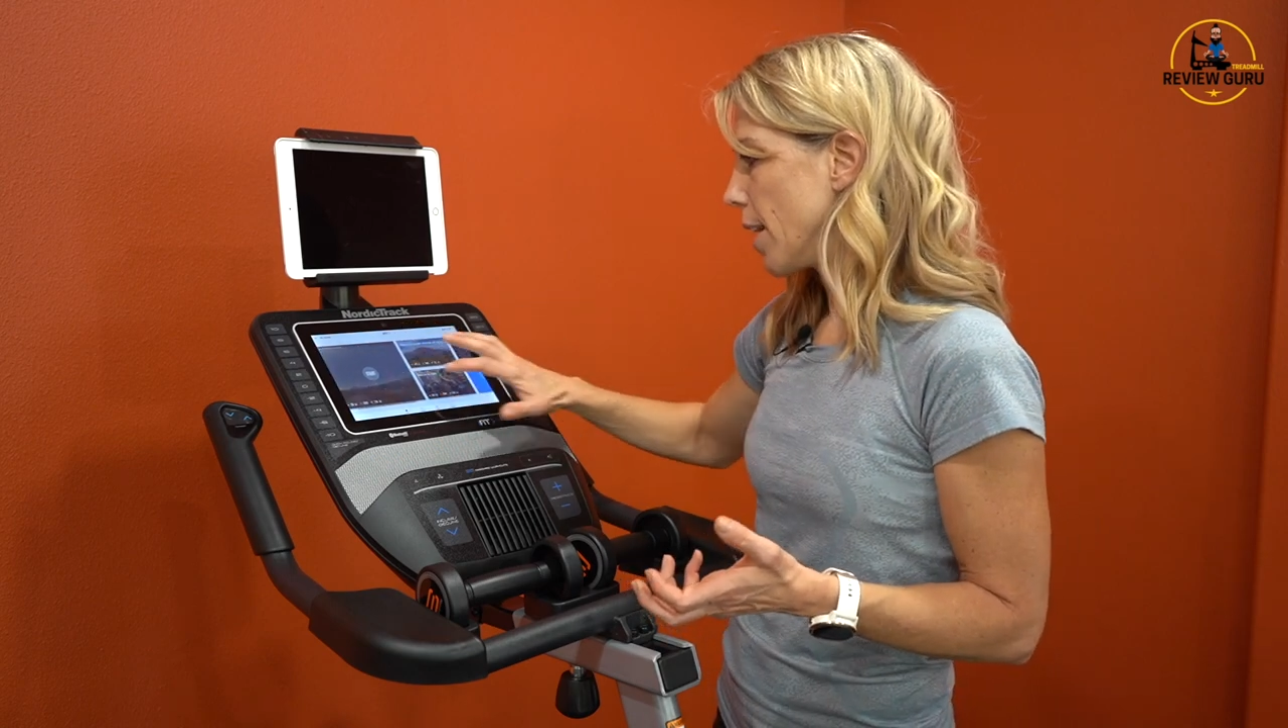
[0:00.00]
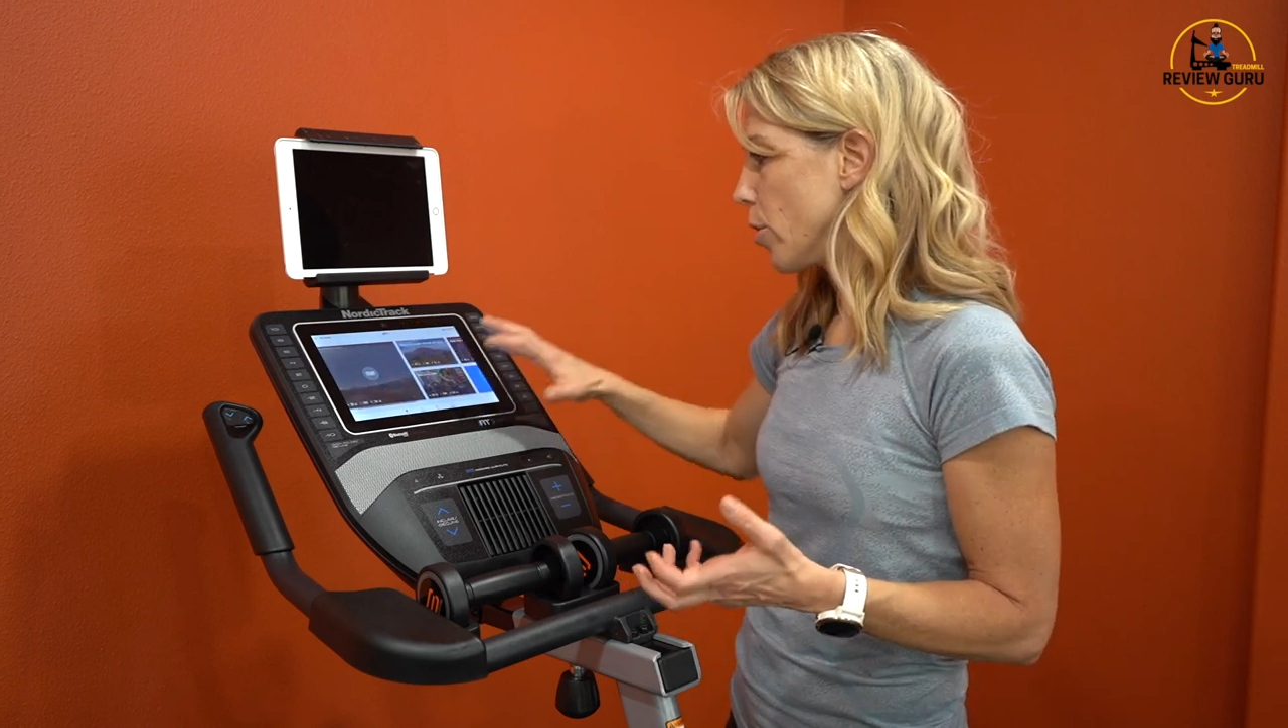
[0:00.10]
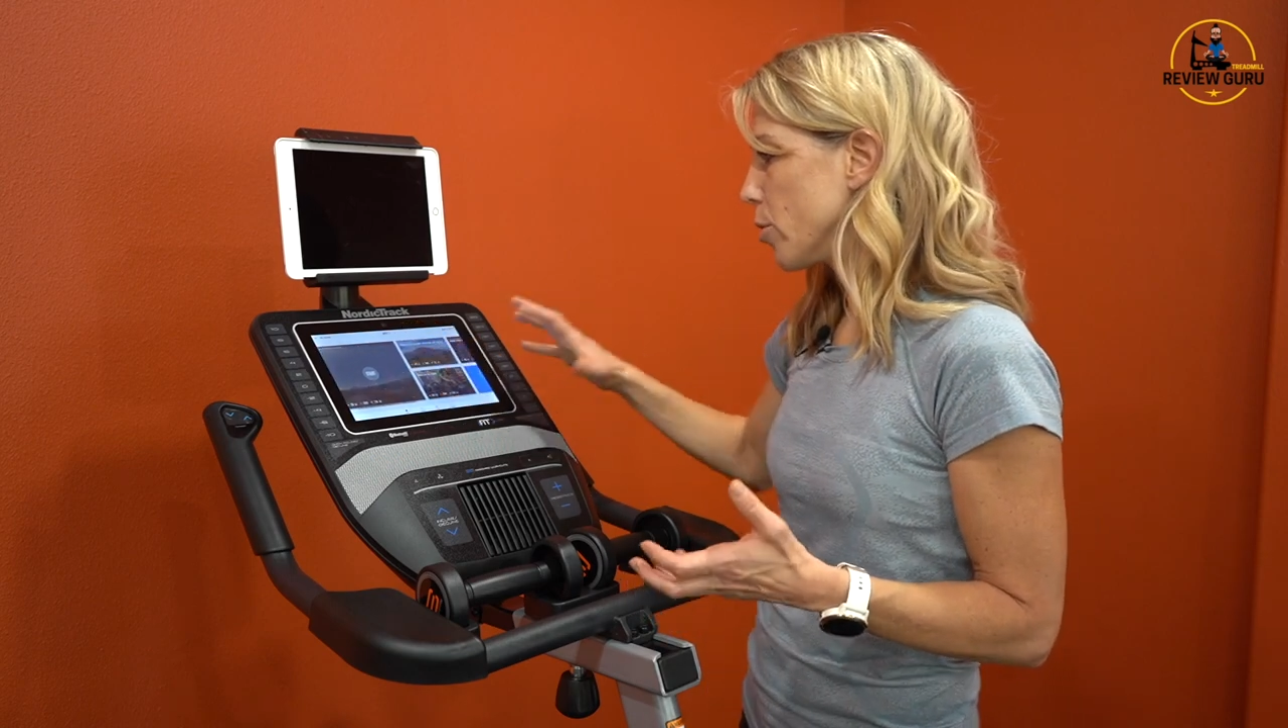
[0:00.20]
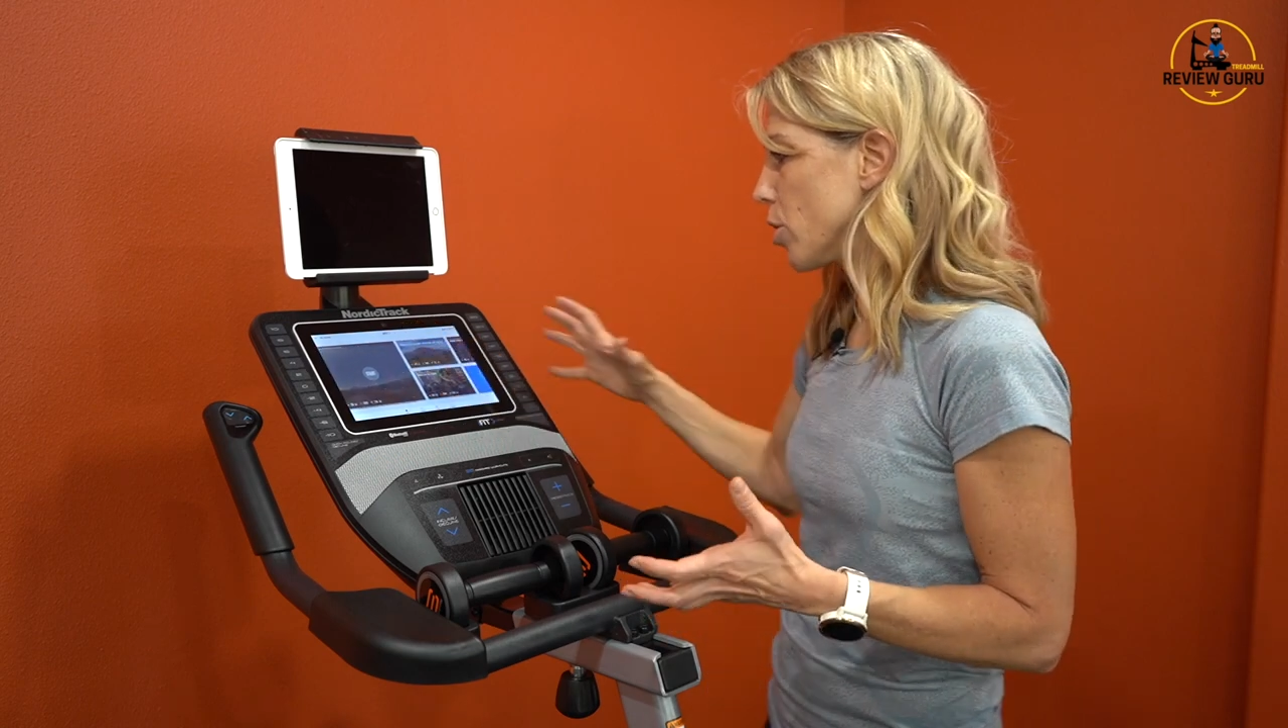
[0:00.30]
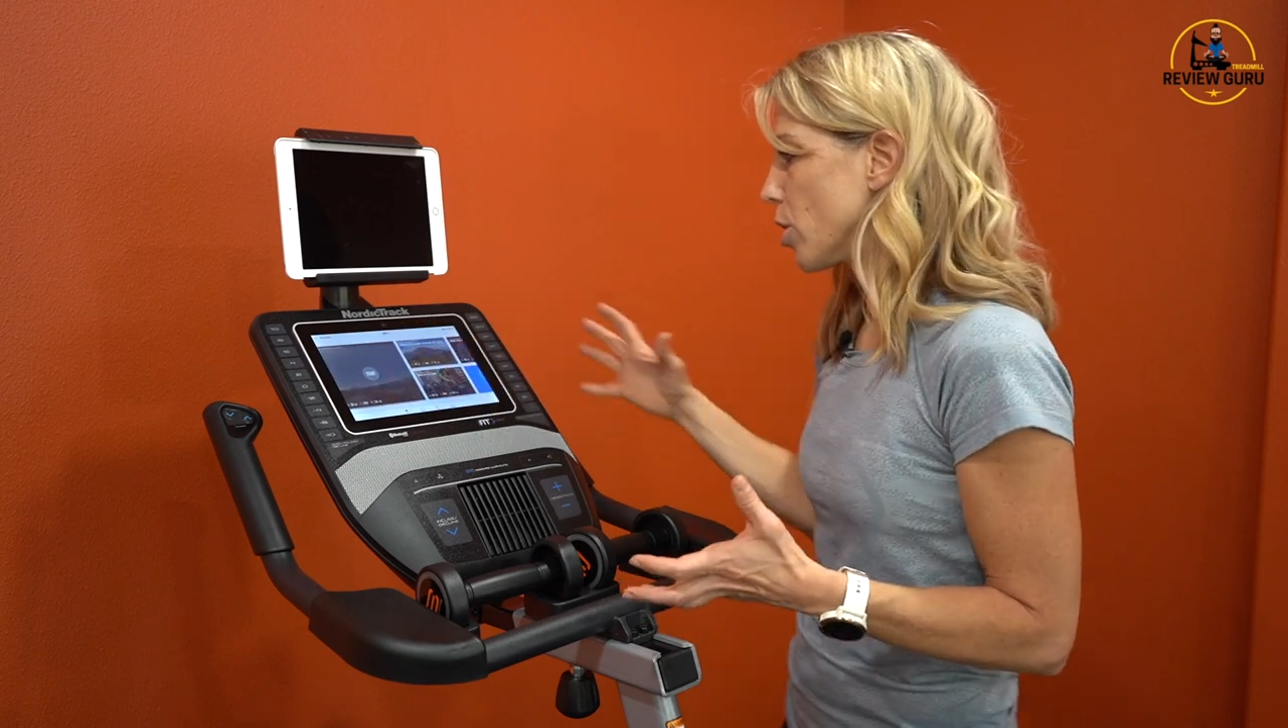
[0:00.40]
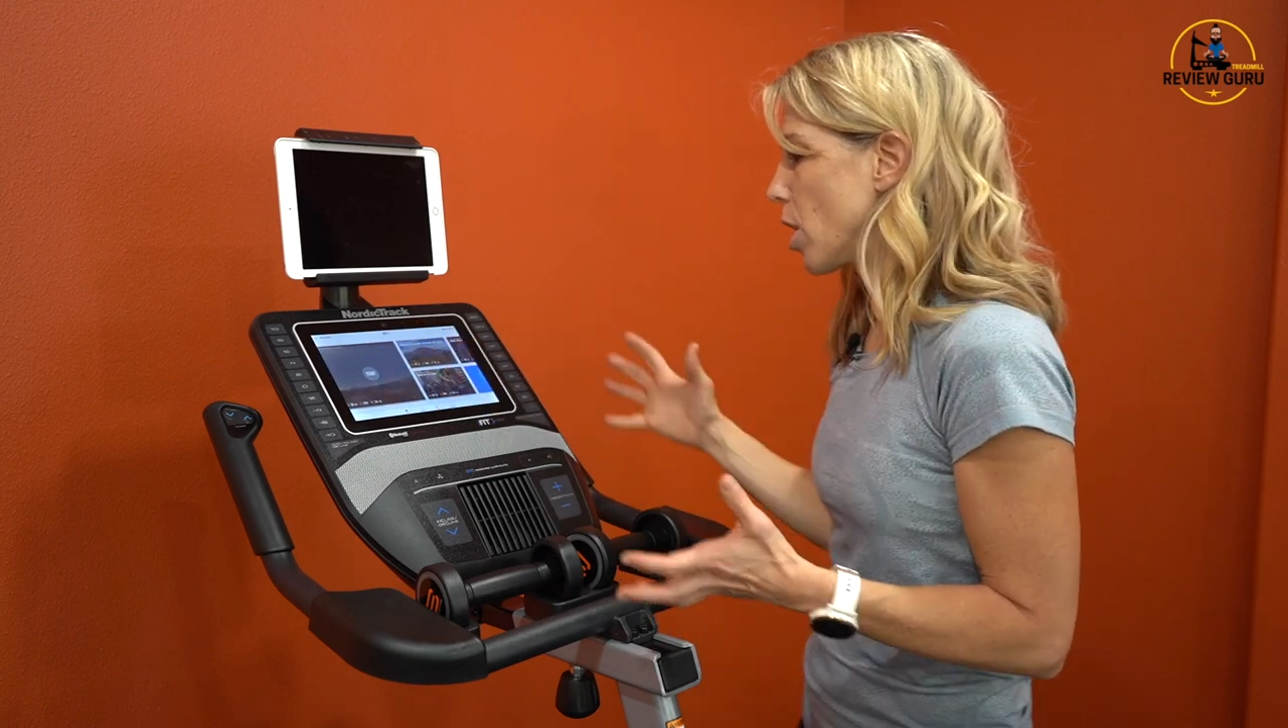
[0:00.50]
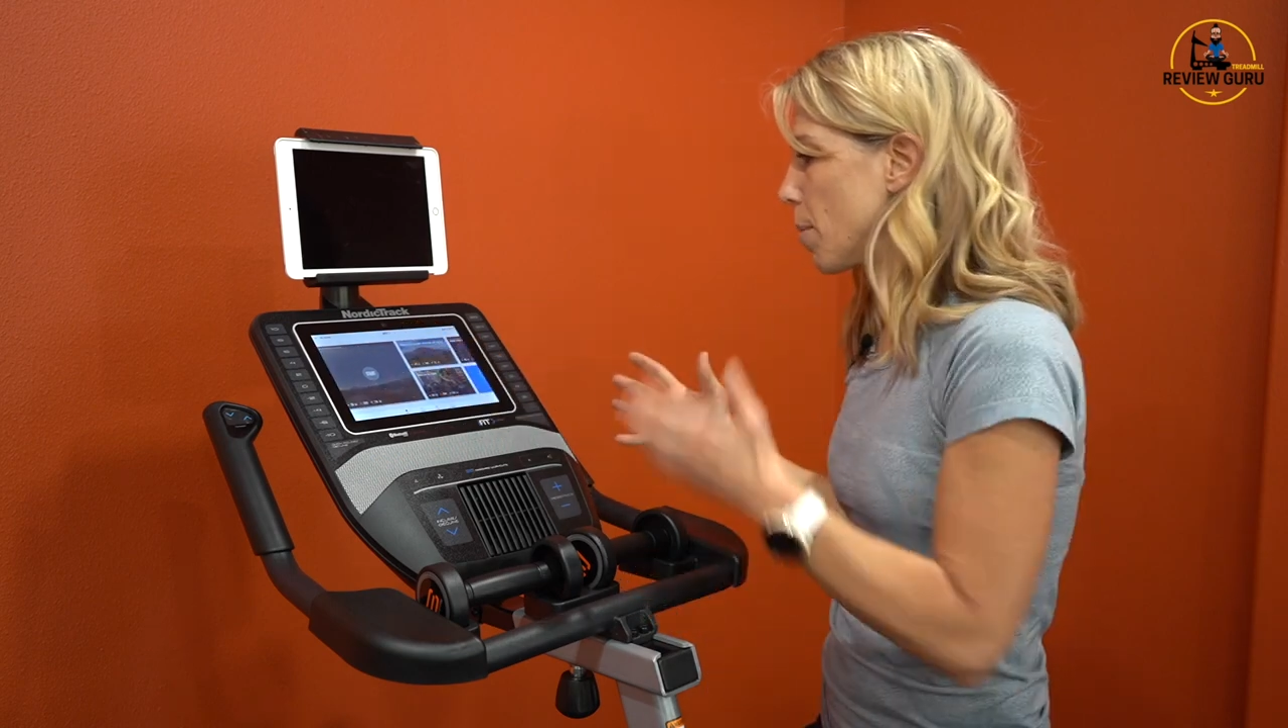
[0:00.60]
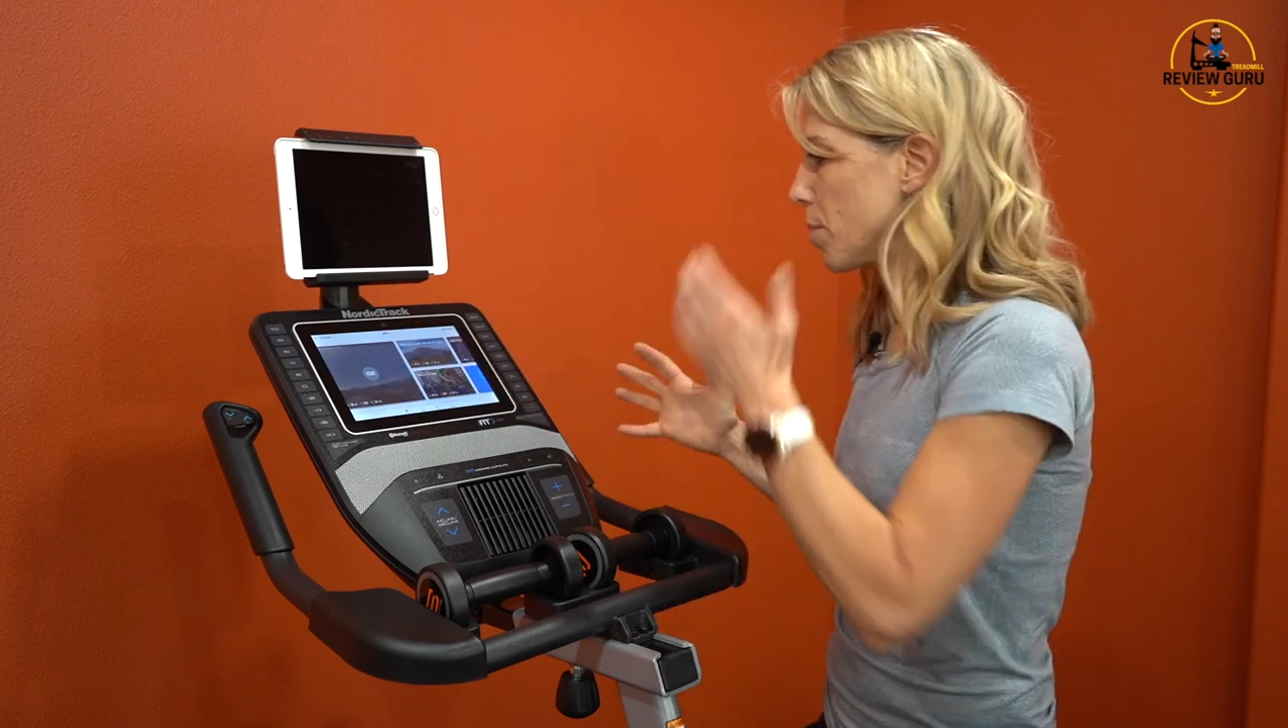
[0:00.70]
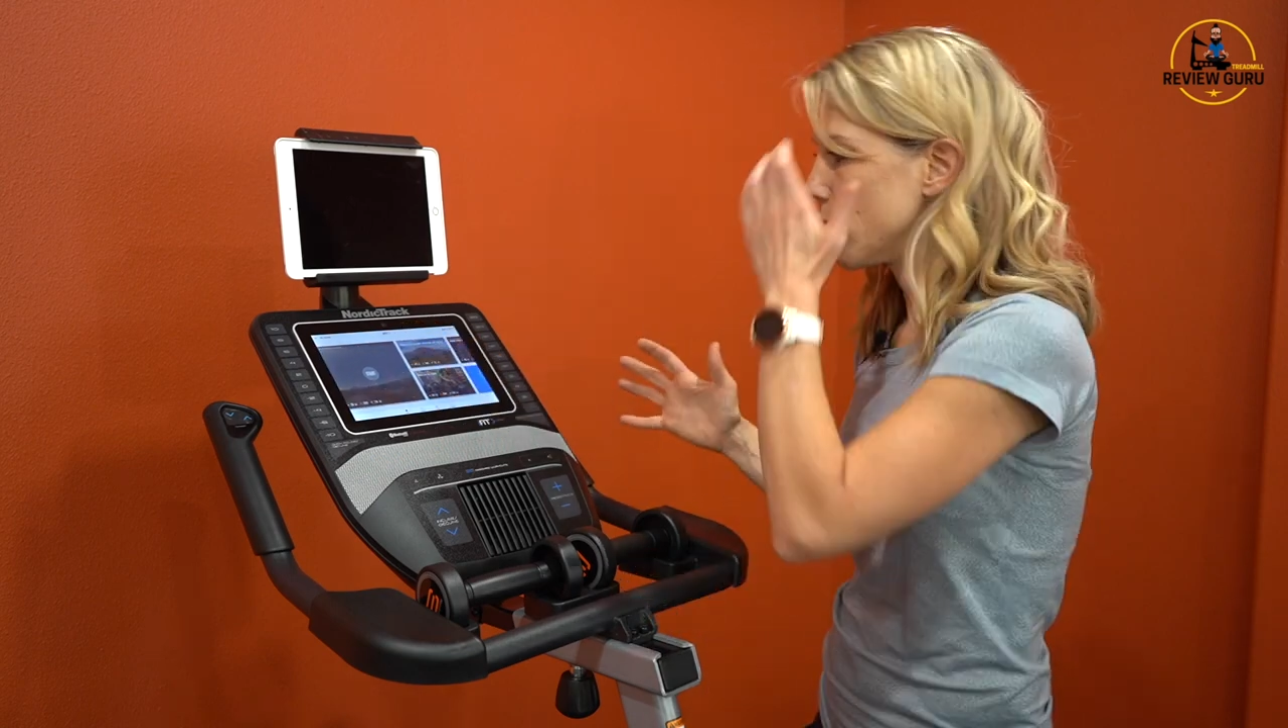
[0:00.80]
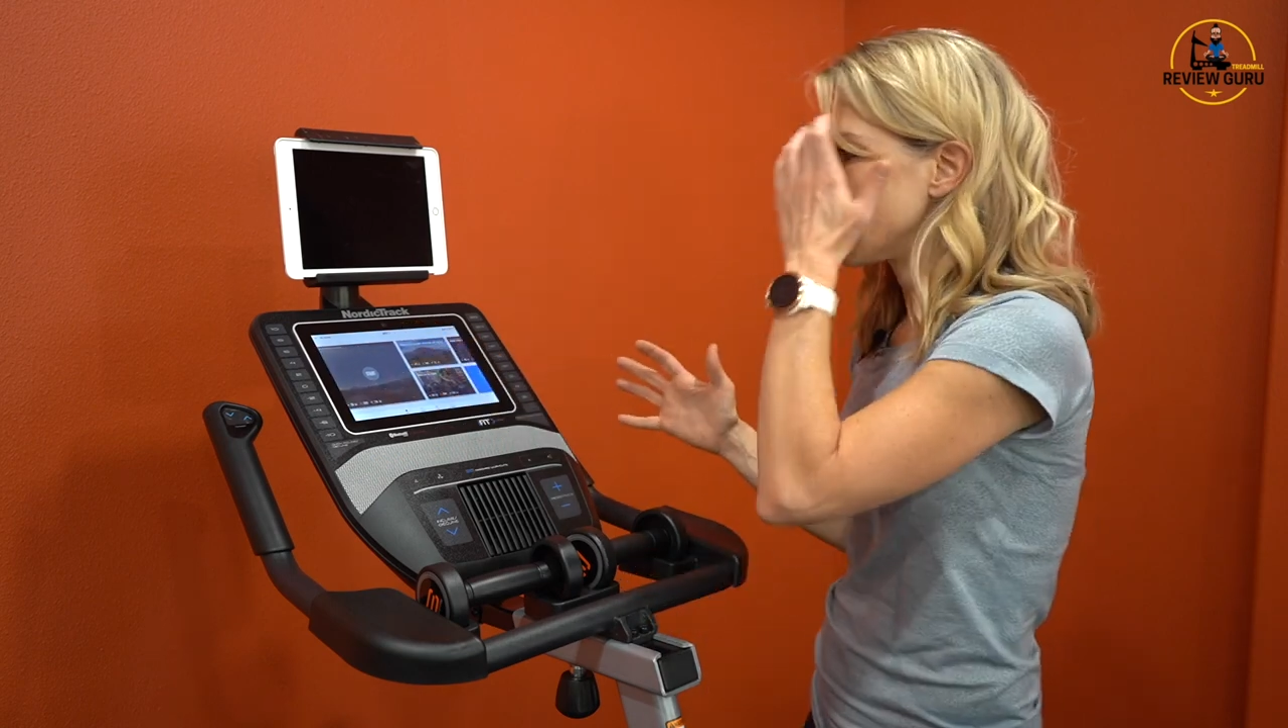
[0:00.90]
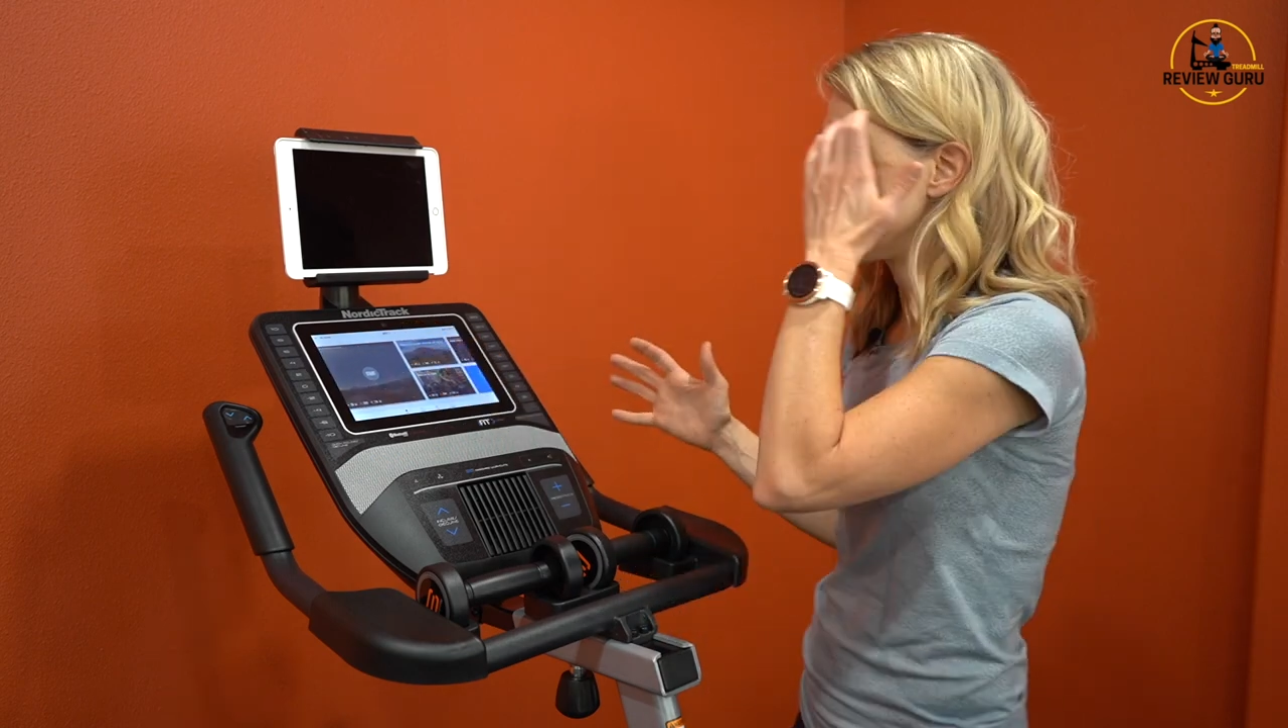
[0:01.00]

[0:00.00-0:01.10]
those are your options